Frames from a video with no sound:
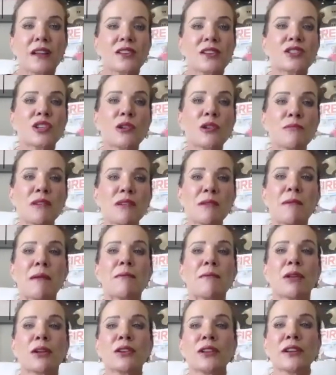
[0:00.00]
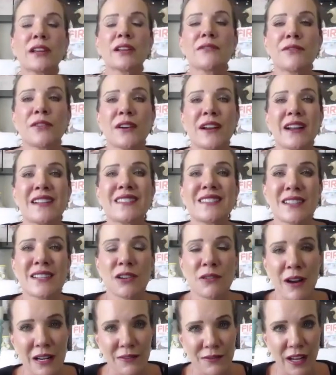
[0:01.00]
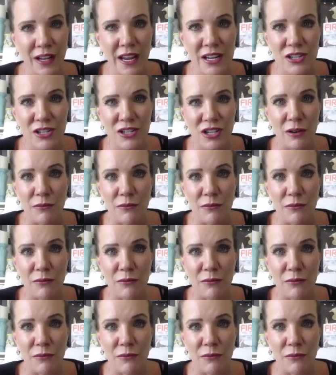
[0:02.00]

many people are looking for instant gratification,